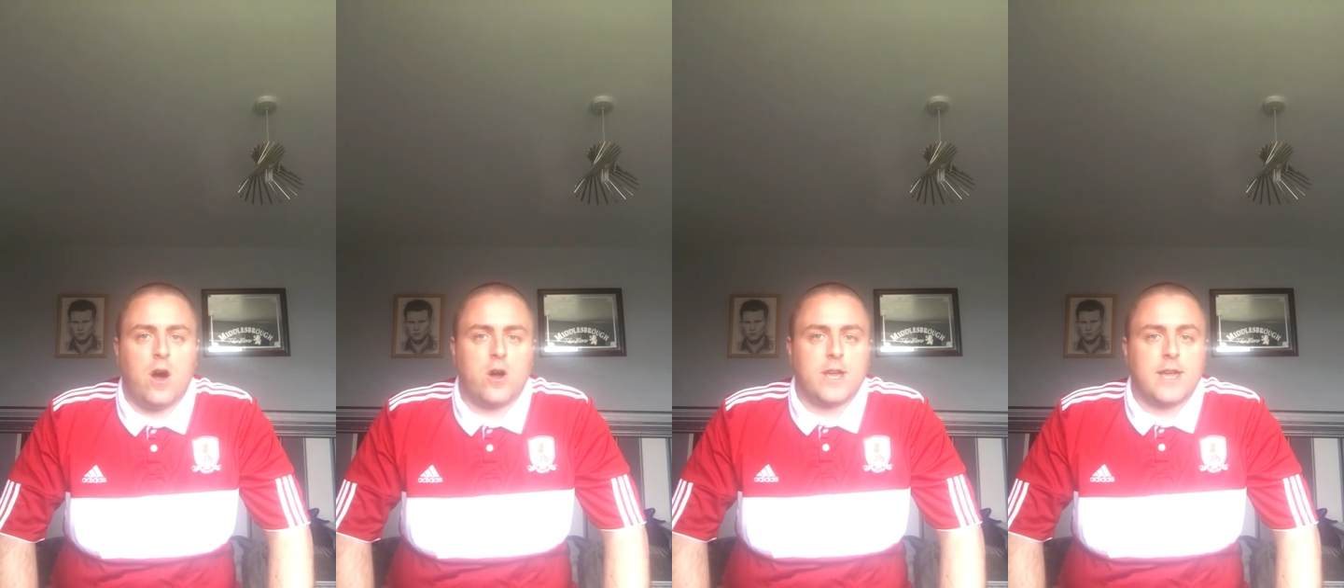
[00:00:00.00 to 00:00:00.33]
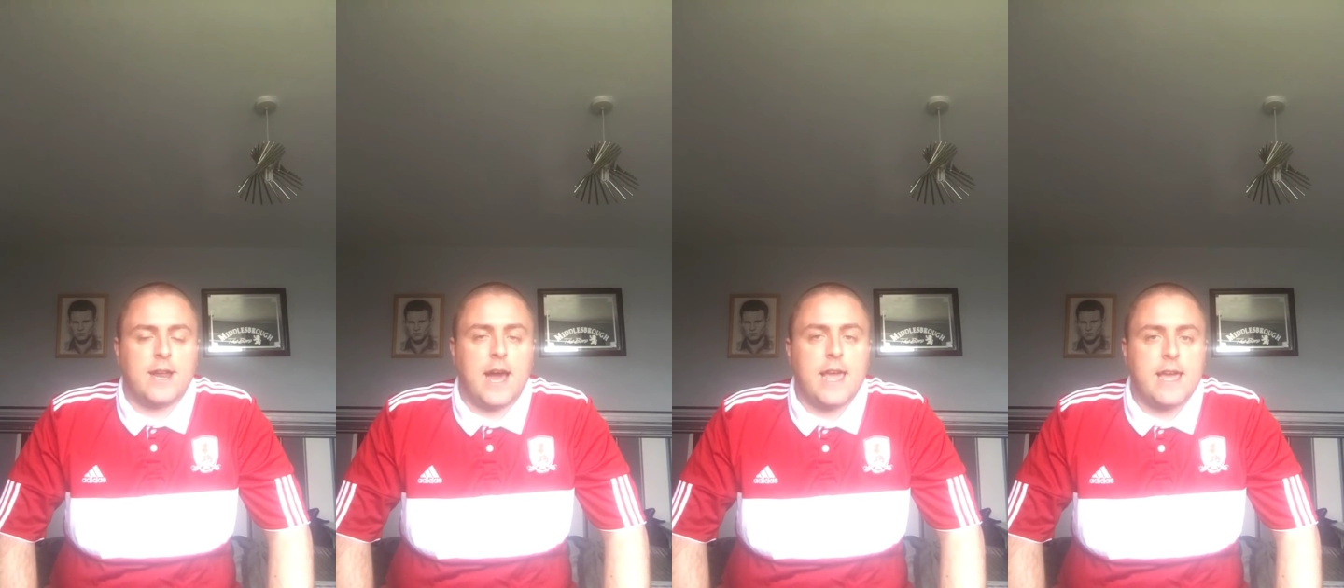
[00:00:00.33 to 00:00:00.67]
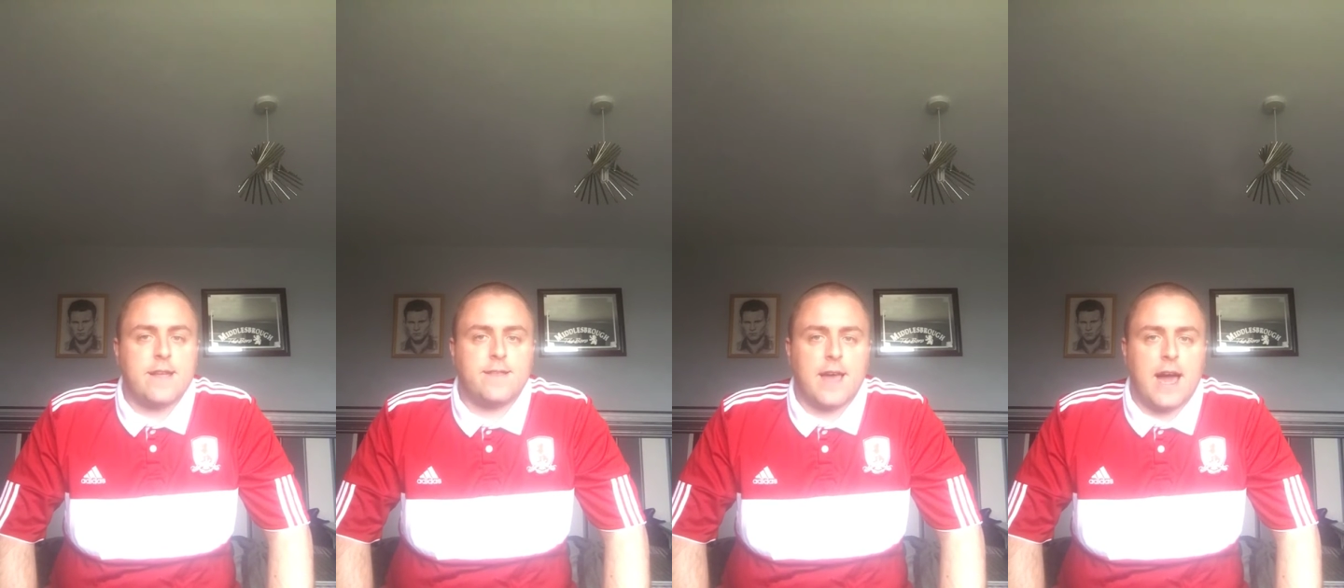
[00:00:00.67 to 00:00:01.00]
Honor
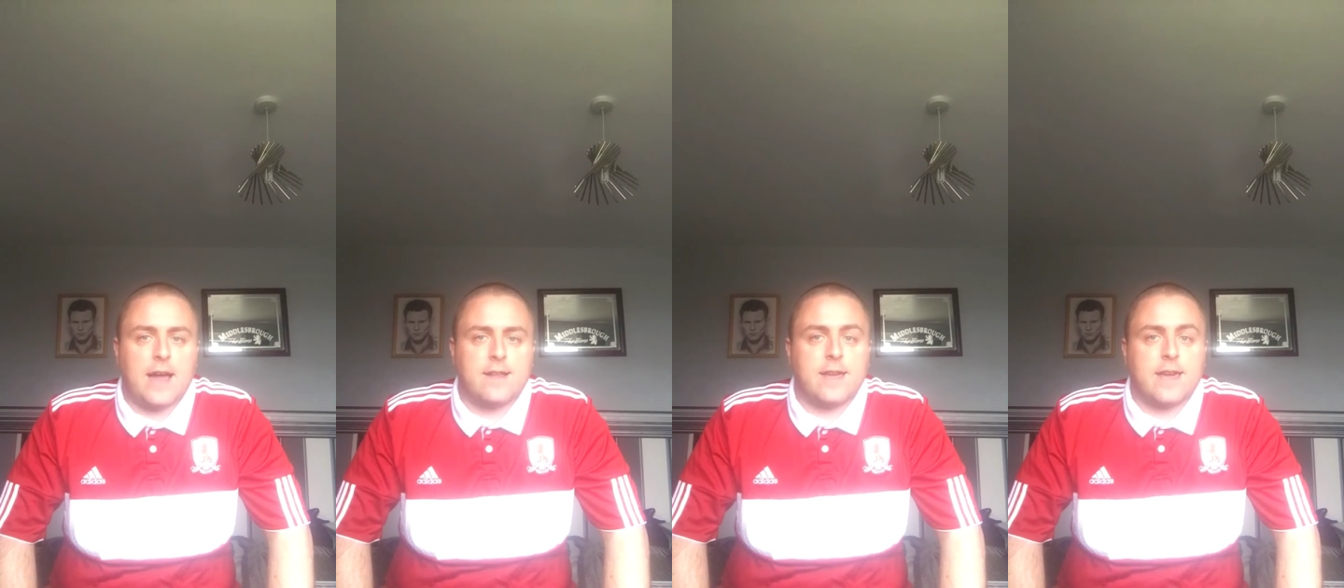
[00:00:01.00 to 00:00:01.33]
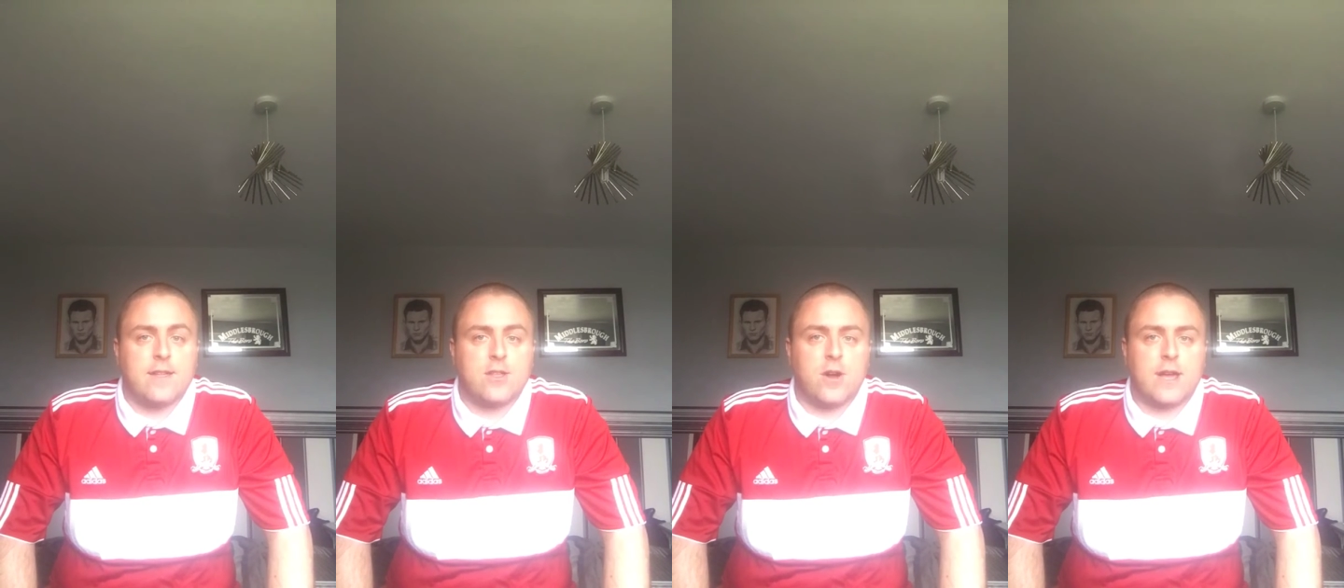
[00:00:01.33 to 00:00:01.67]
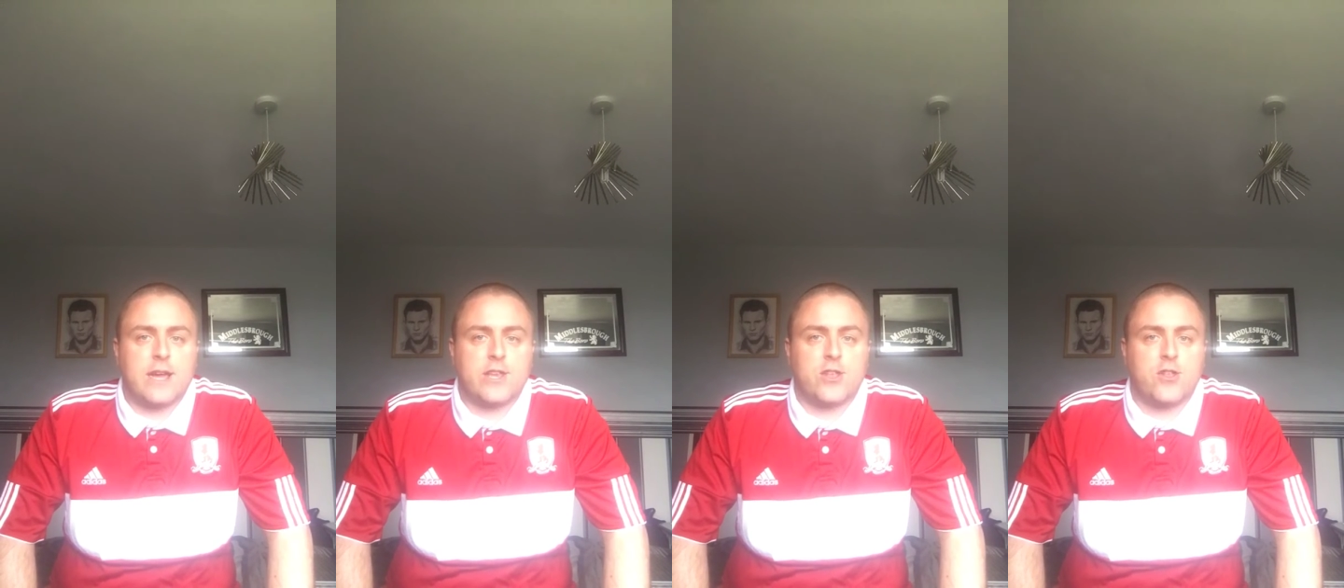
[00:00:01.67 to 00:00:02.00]
United at the
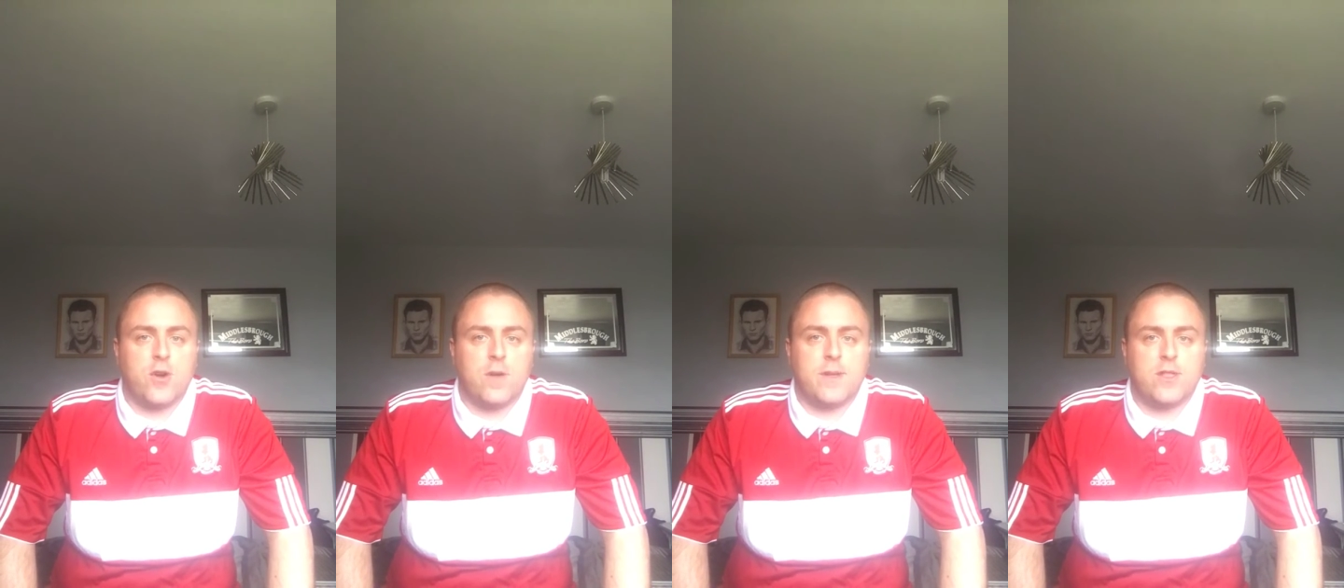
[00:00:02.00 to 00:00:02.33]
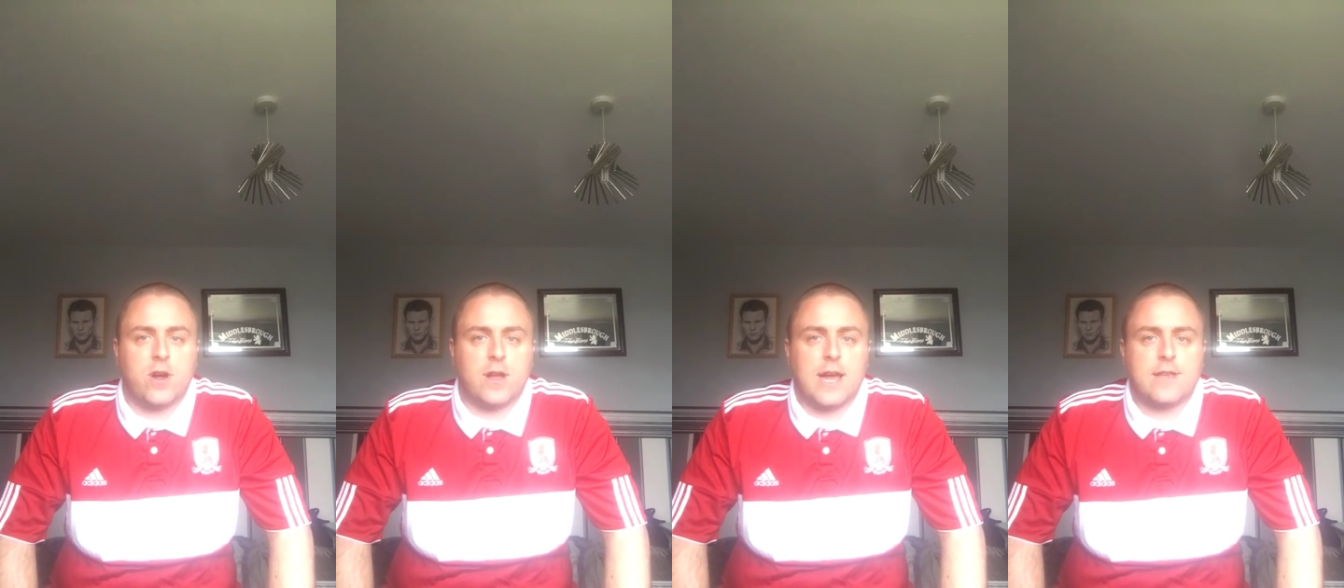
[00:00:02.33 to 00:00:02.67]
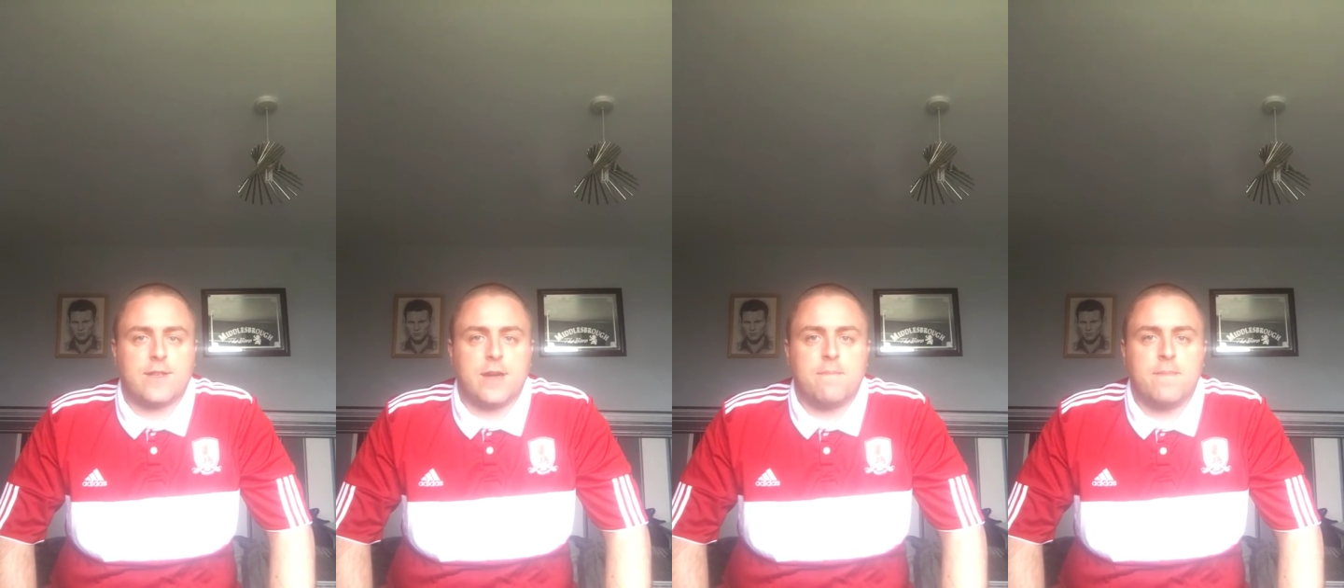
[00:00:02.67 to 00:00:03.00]
Doncaster Dome in
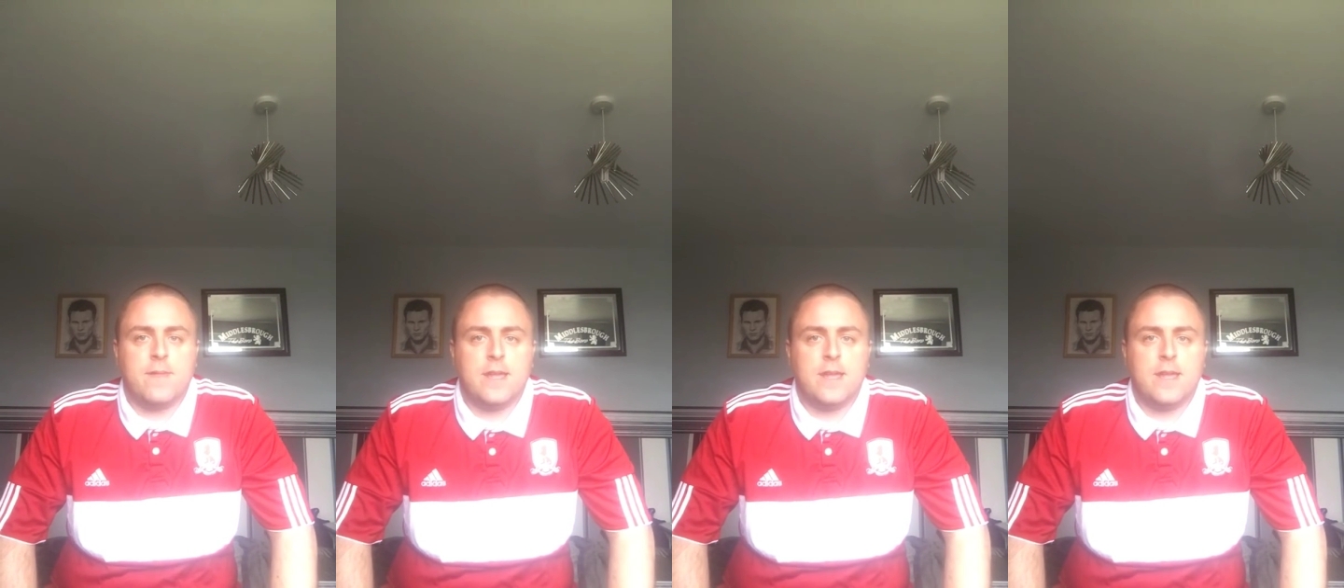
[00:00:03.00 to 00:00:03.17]
Doncaster.